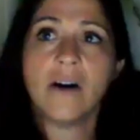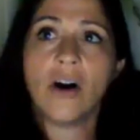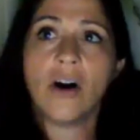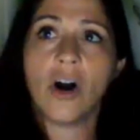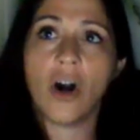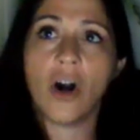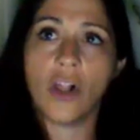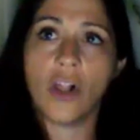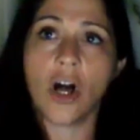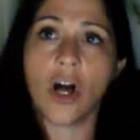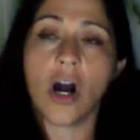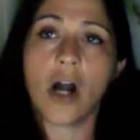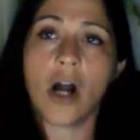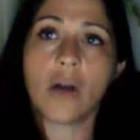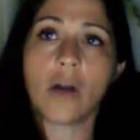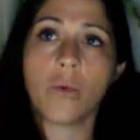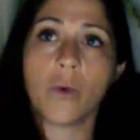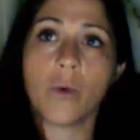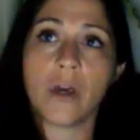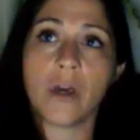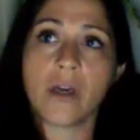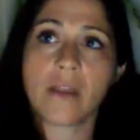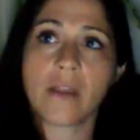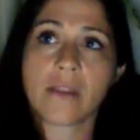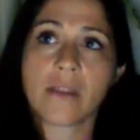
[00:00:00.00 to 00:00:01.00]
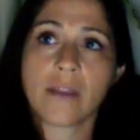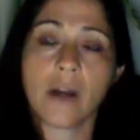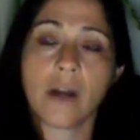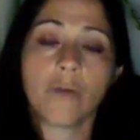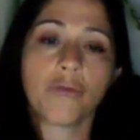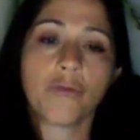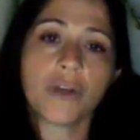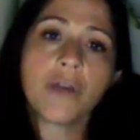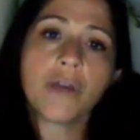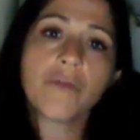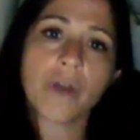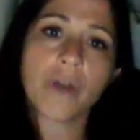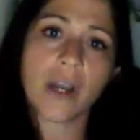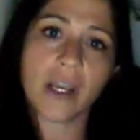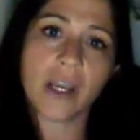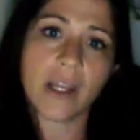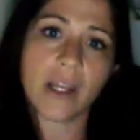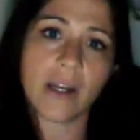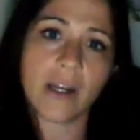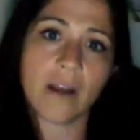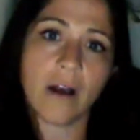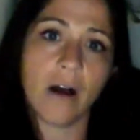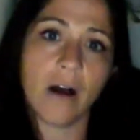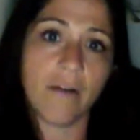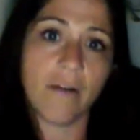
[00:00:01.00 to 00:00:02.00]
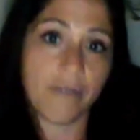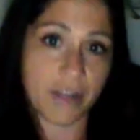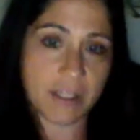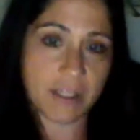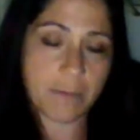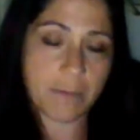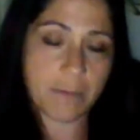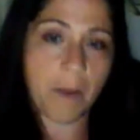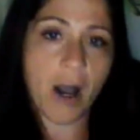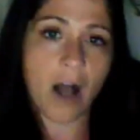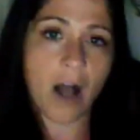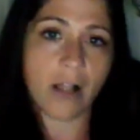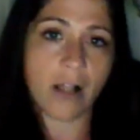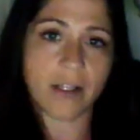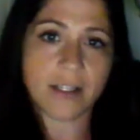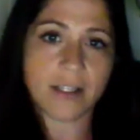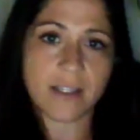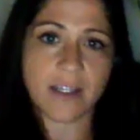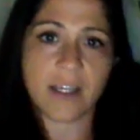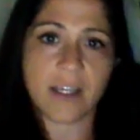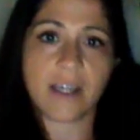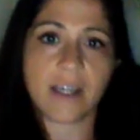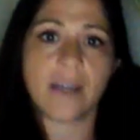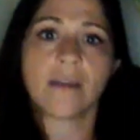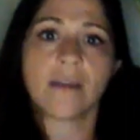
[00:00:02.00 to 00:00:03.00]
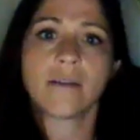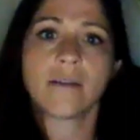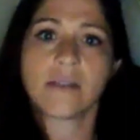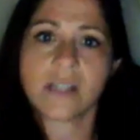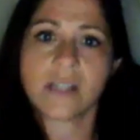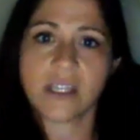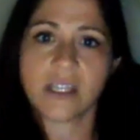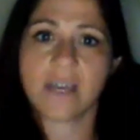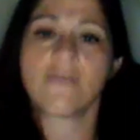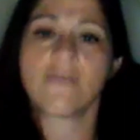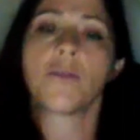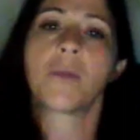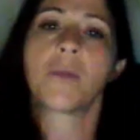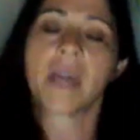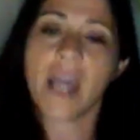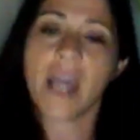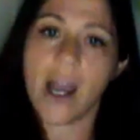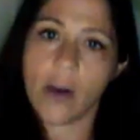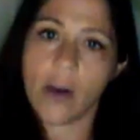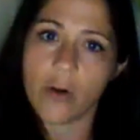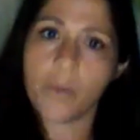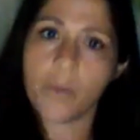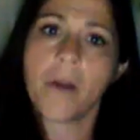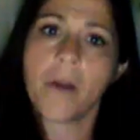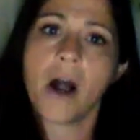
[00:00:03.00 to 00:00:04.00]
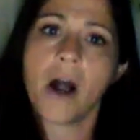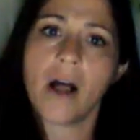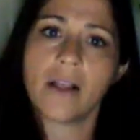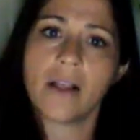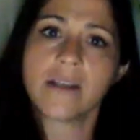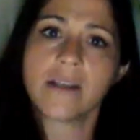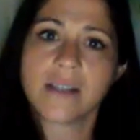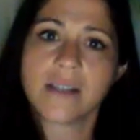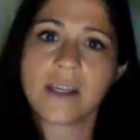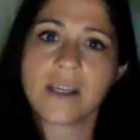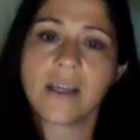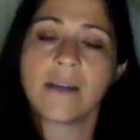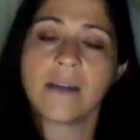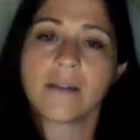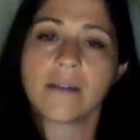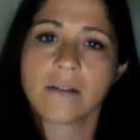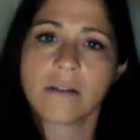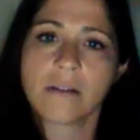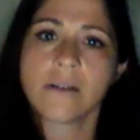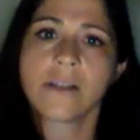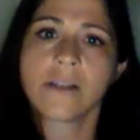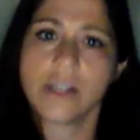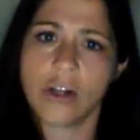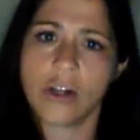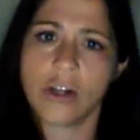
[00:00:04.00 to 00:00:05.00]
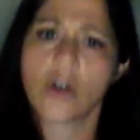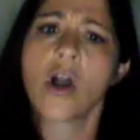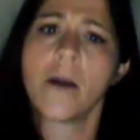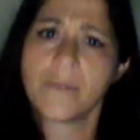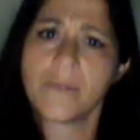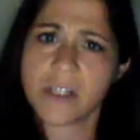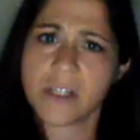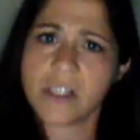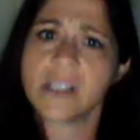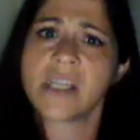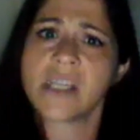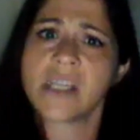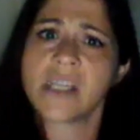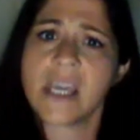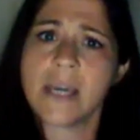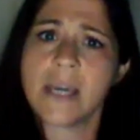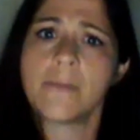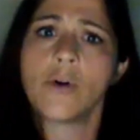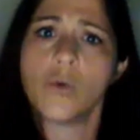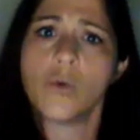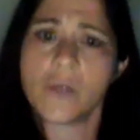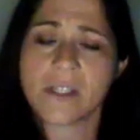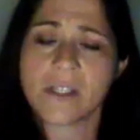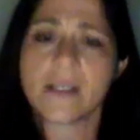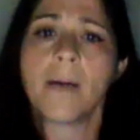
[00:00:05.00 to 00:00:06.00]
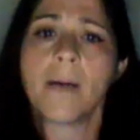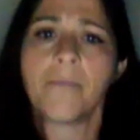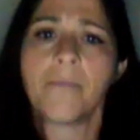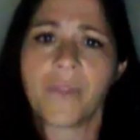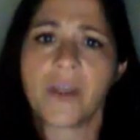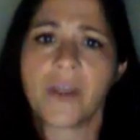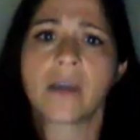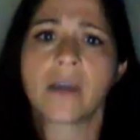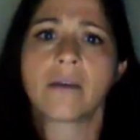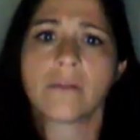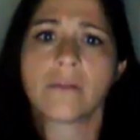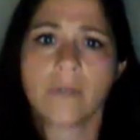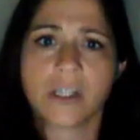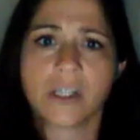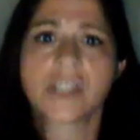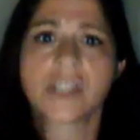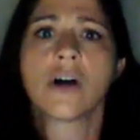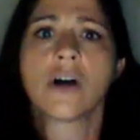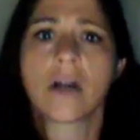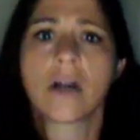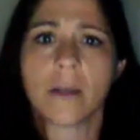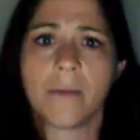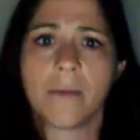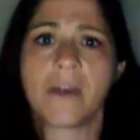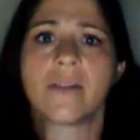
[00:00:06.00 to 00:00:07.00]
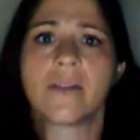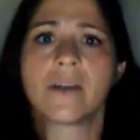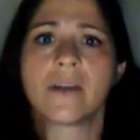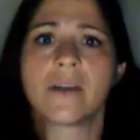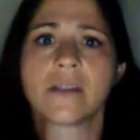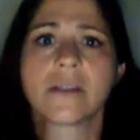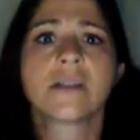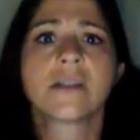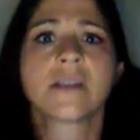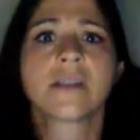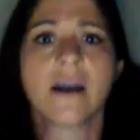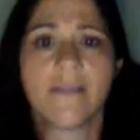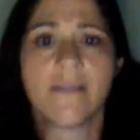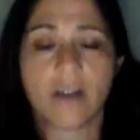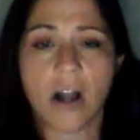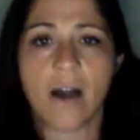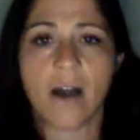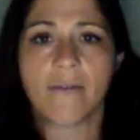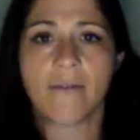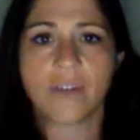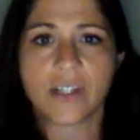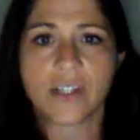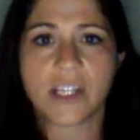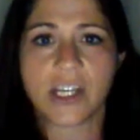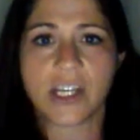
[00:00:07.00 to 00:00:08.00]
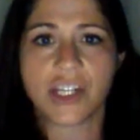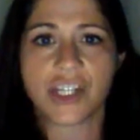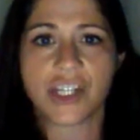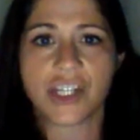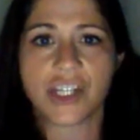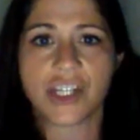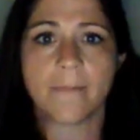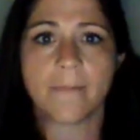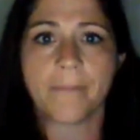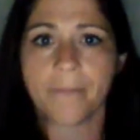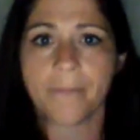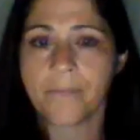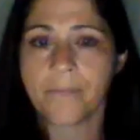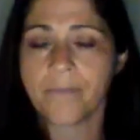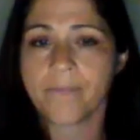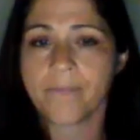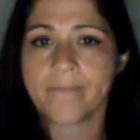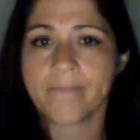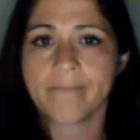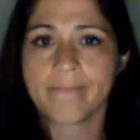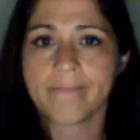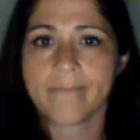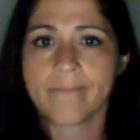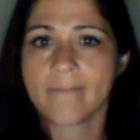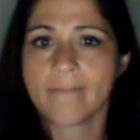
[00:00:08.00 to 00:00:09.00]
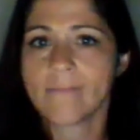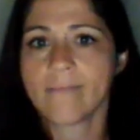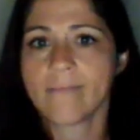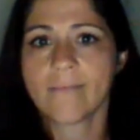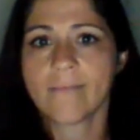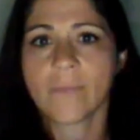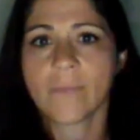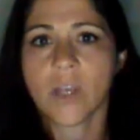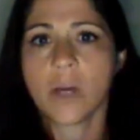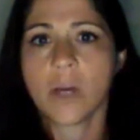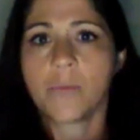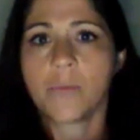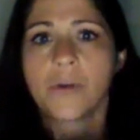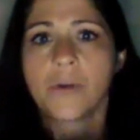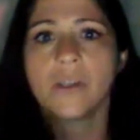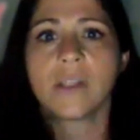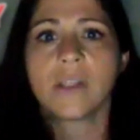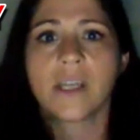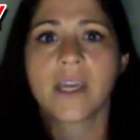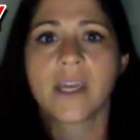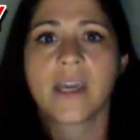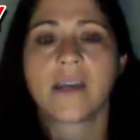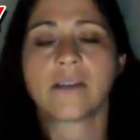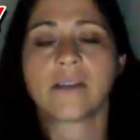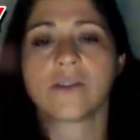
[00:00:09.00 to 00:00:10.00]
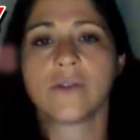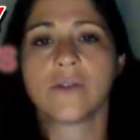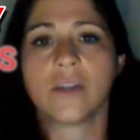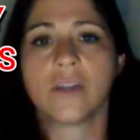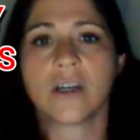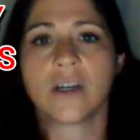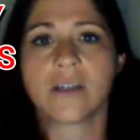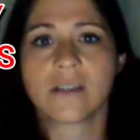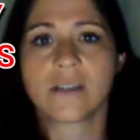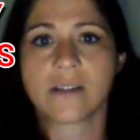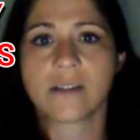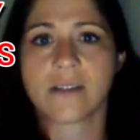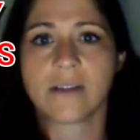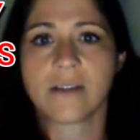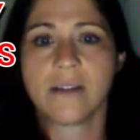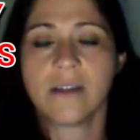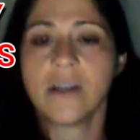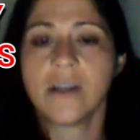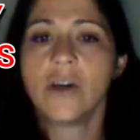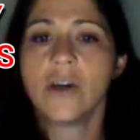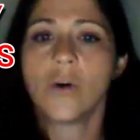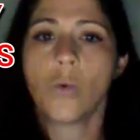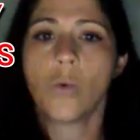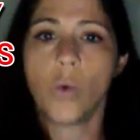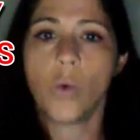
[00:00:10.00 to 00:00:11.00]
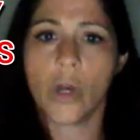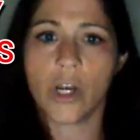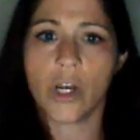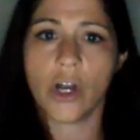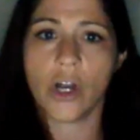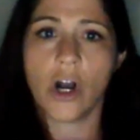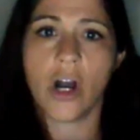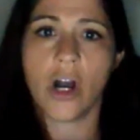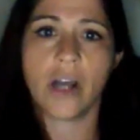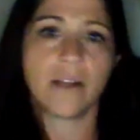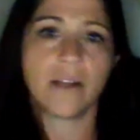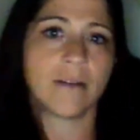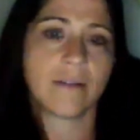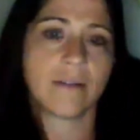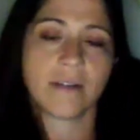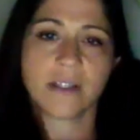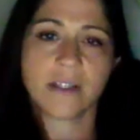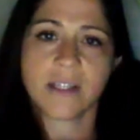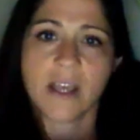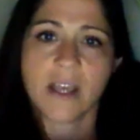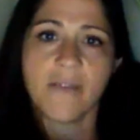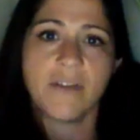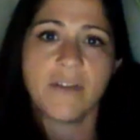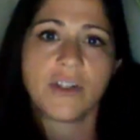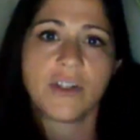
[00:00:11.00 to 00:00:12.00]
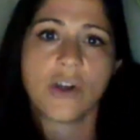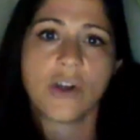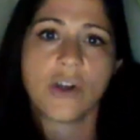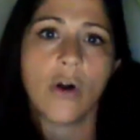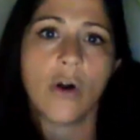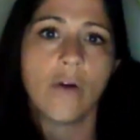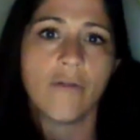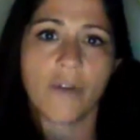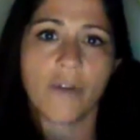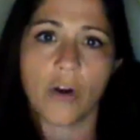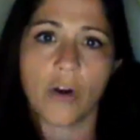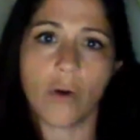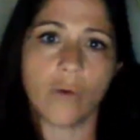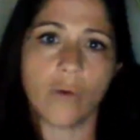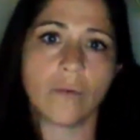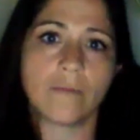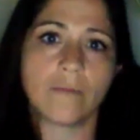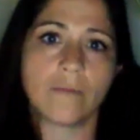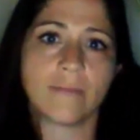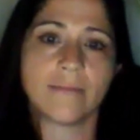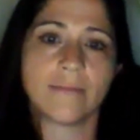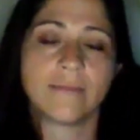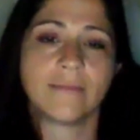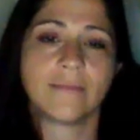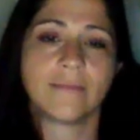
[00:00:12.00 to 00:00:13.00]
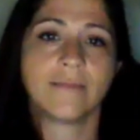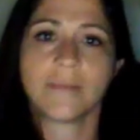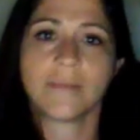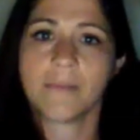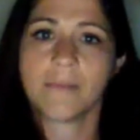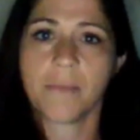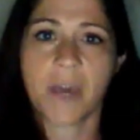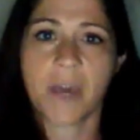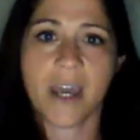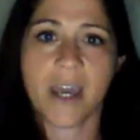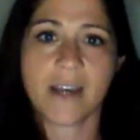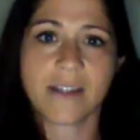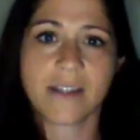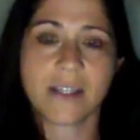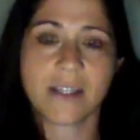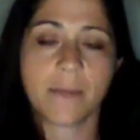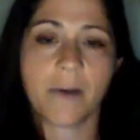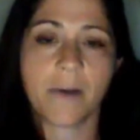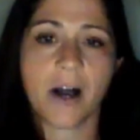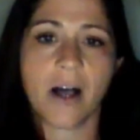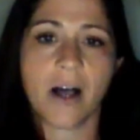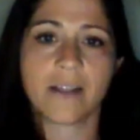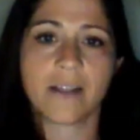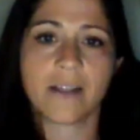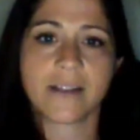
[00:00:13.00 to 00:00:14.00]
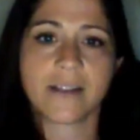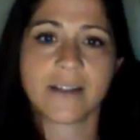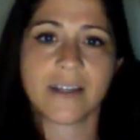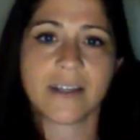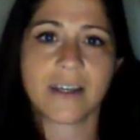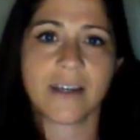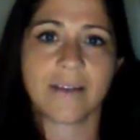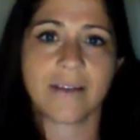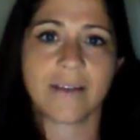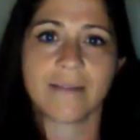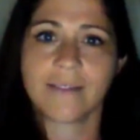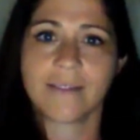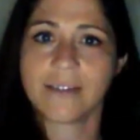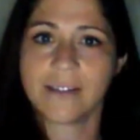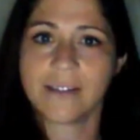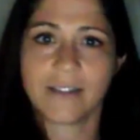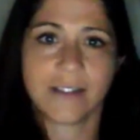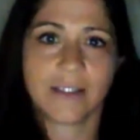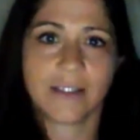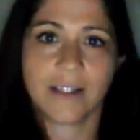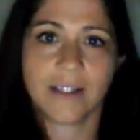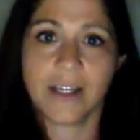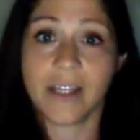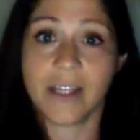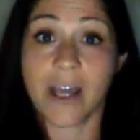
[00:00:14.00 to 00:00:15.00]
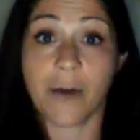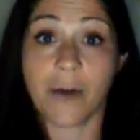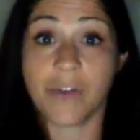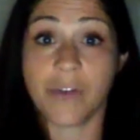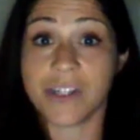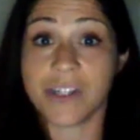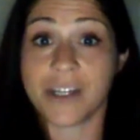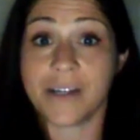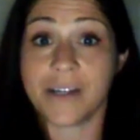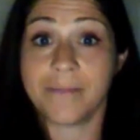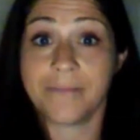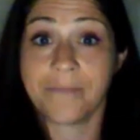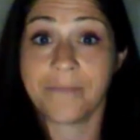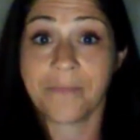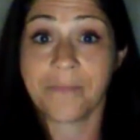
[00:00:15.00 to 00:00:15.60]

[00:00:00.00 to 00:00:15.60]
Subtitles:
along with a rewrite of this policy to give them a counter policy, come to the table with something. Let's talk about this. Let's have a conversation. Completely canceled us. Went on 7-0 vote, passed the policy, and that was it.